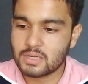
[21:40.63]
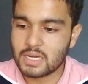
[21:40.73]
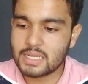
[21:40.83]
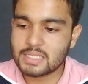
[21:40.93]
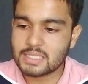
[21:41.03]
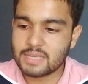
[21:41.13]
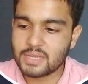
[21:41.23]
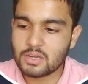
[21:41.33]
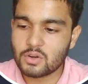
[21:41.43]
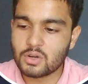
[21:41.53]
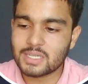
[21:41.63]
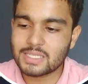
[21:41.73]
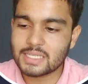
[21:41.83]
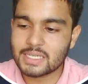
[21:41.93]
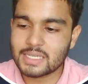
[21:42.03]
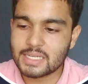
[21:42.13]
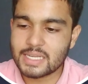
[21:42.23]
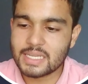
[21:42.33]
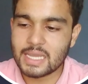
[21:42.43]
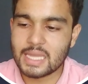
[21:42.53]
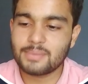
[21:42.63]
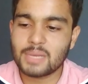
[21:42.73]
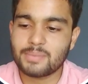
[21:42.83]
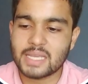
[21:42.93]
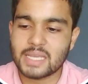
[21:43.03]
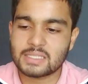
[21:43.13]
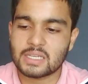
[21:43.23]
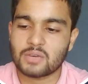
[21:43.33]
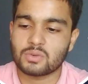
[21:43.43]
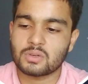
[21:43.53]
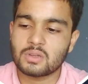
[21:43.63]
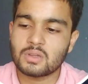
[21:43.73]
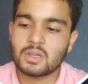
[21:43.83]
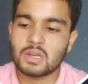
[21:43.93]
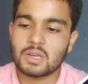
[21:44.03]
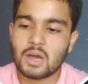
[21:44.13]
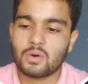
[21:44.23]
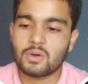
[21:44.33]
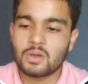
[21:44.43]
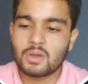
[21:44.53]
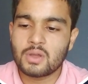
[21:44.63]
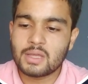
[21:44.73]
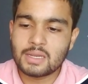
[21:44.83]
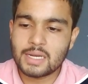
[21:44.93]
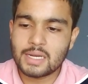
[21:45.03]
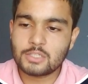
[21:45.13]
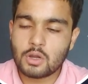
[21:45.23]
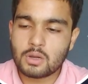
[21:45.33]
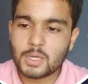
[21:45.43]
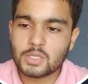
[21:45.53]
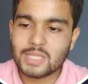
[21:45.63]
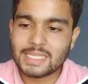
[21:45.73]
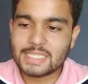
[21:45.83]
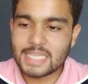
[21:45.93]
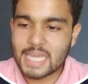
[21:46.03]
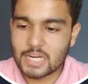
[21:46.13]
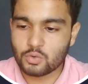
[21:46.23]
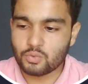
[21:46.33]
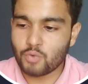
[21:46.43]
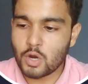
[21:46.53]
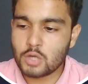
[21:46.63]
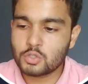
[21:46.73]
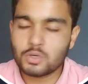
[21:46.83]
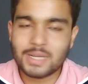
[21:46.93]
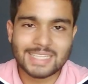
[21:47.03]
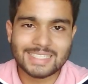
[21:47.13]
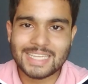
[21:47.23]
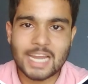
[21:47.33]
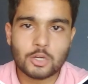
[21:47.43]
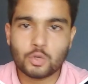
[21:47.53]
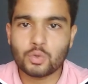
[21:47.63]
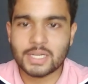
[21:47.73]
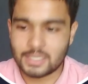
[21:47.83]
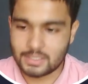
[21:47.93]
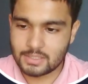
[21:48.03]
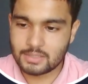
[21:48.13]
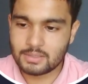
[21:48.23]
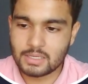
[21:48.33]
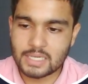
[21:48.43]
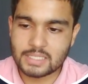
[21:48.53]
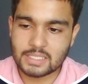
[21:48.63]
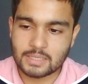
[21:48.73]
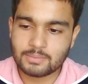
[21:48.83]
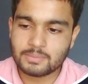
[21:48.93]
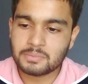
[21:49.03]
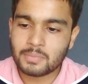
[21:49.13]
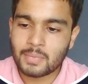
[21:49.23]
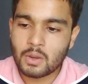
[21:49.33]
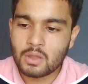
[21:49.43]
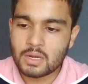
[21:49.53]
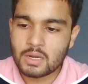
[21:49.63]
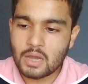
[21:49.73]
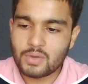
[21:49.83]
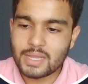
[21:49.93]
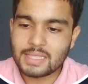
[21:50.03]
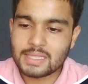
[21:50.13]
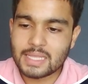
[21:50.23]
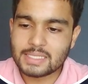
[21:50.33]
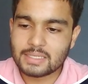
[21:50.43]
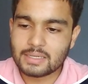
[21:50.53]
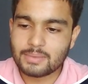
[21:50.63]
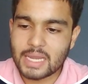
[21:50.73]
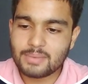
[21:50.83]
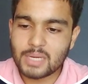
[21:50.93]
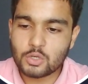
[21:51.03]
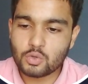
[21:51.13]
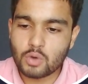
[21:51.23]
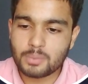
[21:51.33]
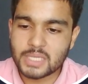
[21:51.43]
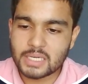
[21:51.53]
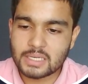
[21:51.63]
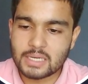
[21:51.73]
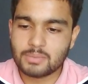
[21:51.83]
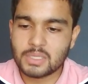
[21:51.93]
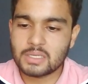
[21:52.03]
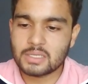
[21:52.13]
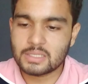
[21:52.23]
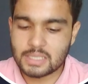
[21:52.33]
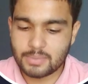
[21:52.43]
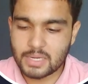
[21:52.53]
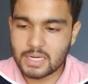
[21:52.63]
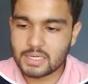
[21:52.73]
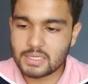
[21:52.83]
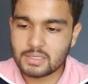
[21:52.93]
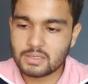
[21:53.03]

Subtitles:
It is giving, or it is returning animal makes sound. Now let's talk about the str2. What should str2 returns? Let's see. Now in animal2 object, let me separate it.